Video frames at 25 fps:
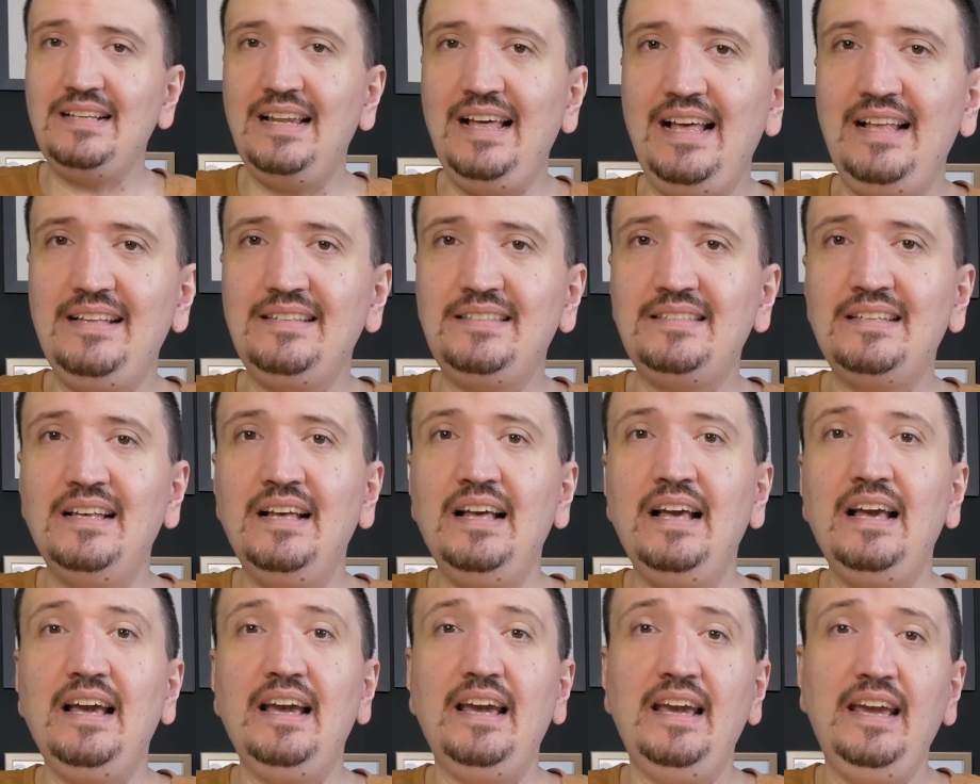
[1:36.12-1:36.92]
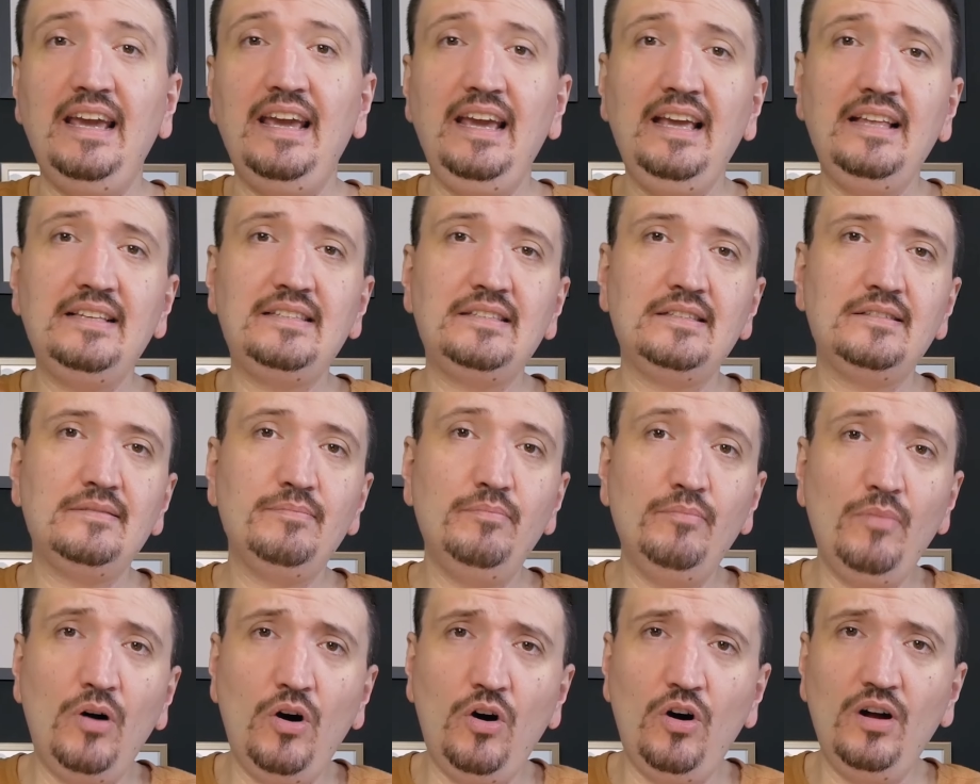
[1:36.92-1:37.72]
lens is
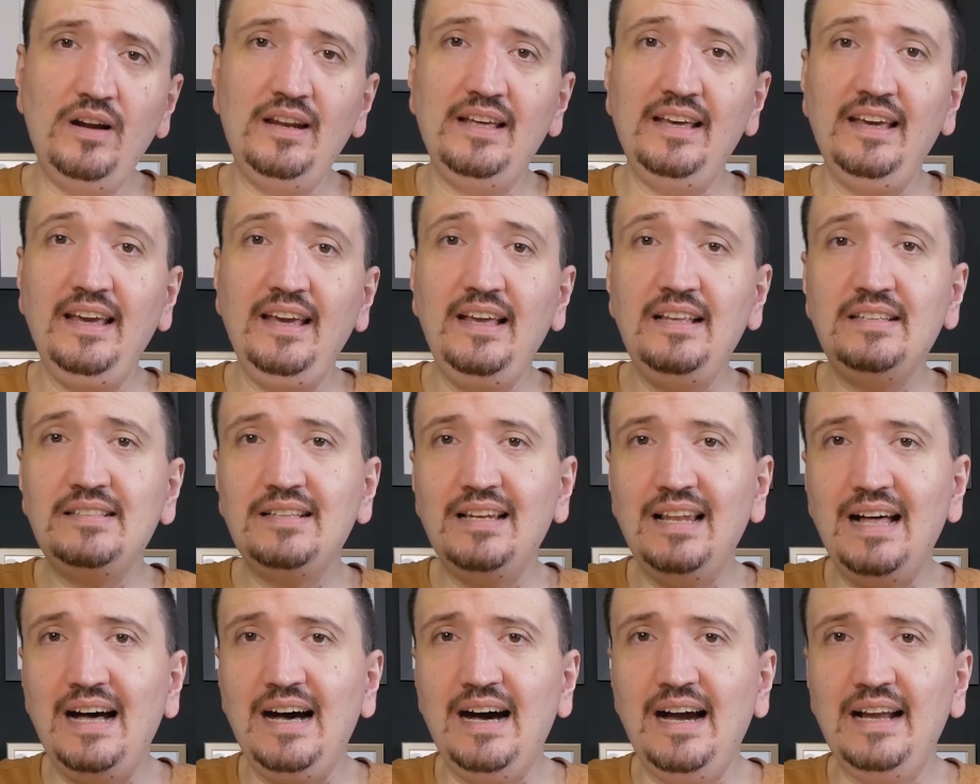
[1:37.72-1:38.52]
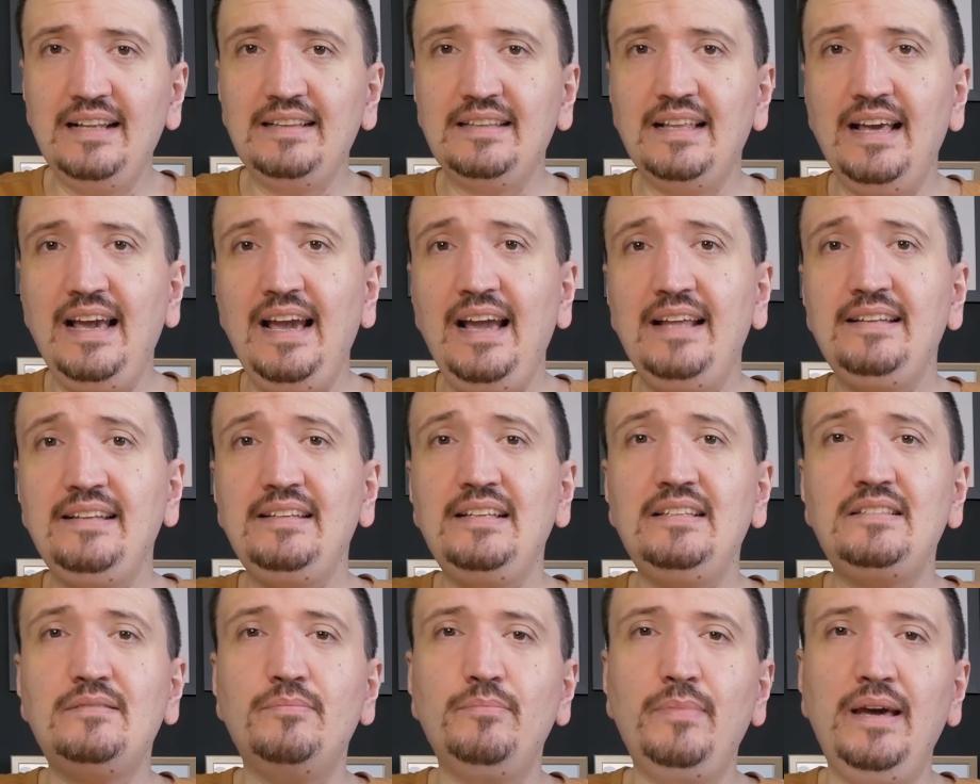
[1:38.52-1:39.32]
small, is light, and
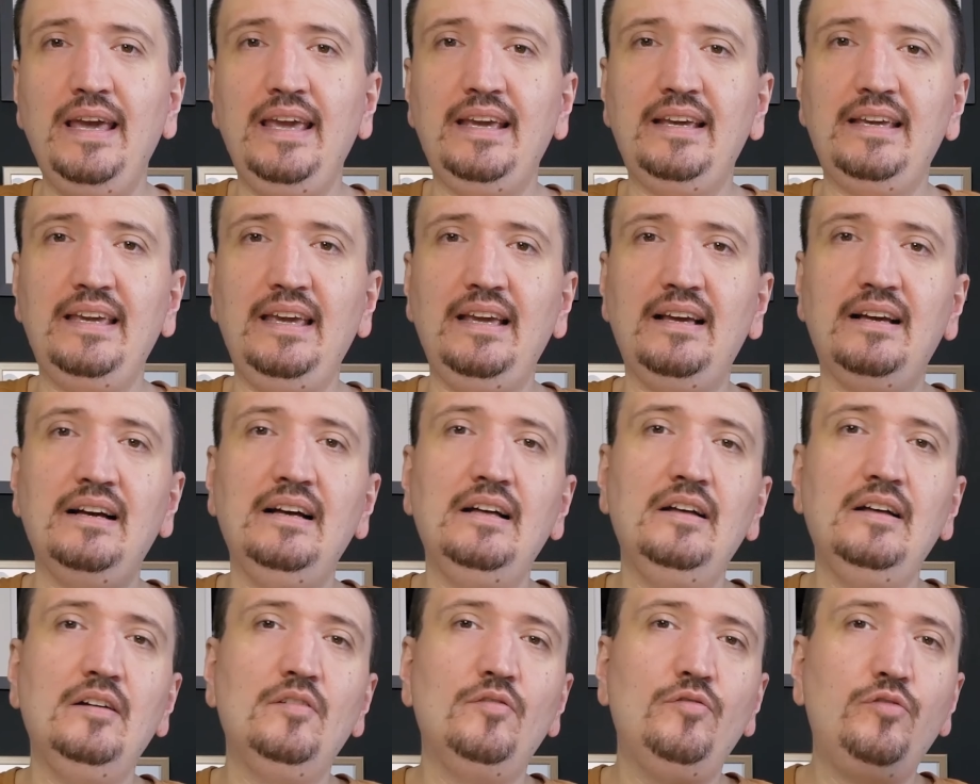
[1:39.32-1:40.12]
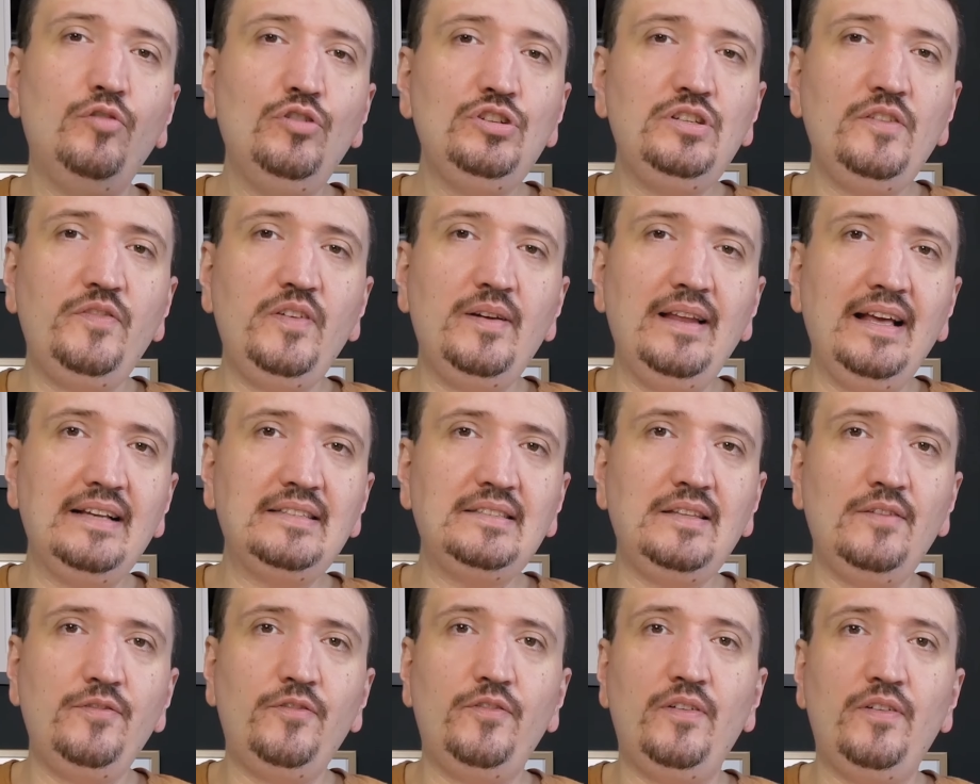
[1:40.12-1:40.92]
is making Fujifilm
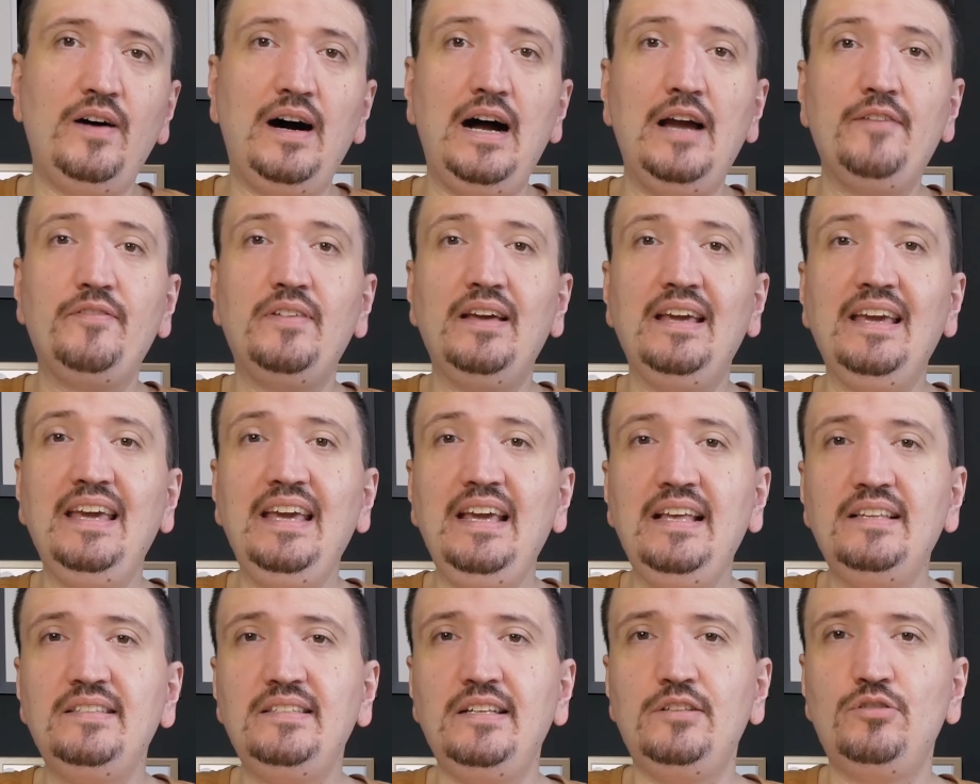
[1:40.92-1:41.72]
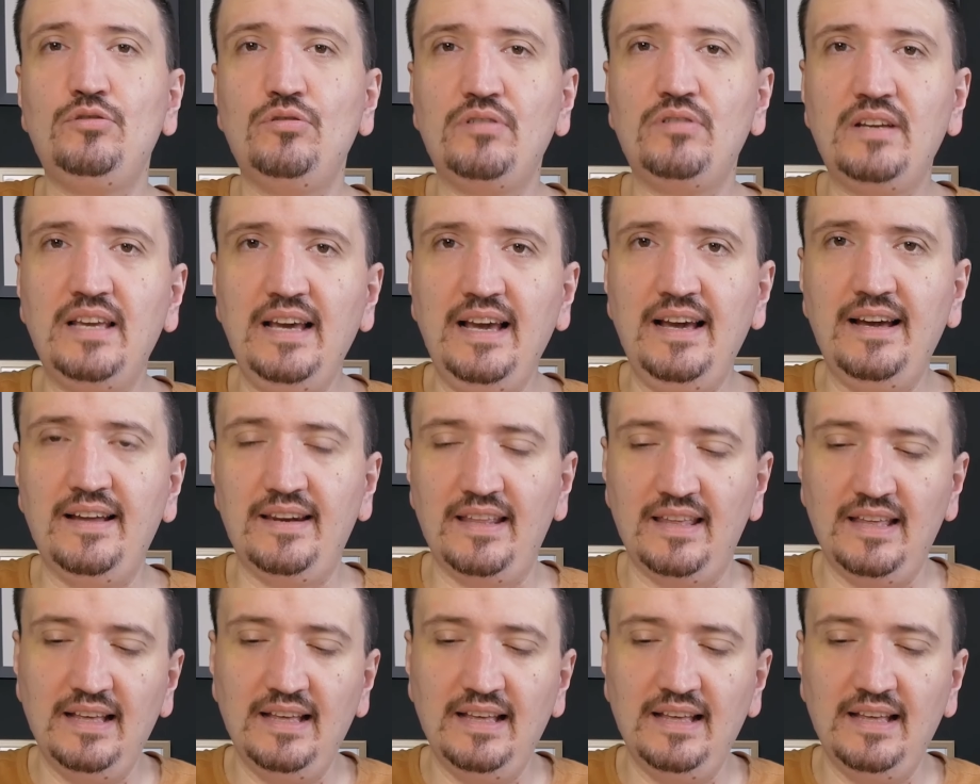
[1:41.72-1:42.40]
X-T5 easy to carry.